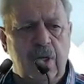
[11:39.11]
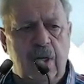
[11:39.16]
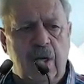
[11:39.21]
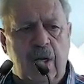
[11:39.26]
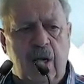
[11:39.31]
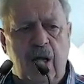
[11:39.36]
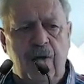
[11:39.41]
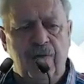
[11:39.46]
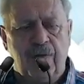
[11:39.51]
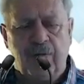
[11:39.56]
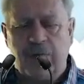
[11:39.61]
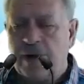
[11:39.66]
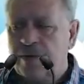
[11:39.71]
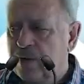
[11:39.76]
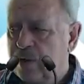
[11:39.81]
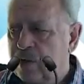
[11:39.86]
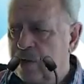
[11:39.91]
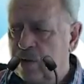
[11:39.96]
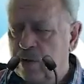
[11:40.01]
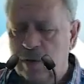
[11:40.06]
life cover
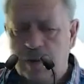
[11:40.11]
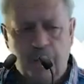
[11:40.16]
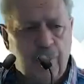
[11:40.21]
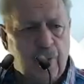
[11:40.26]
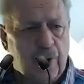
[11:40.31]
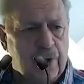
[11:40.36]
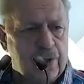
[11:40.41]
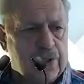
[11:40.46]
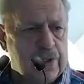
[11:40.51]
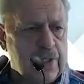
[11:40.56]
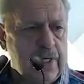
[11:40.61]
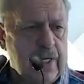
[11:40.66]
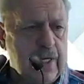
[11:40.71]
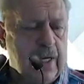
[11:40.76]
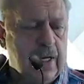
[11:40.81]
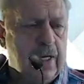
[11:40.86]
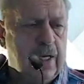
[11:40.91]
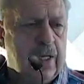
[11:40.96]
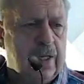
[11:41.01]
to the policy.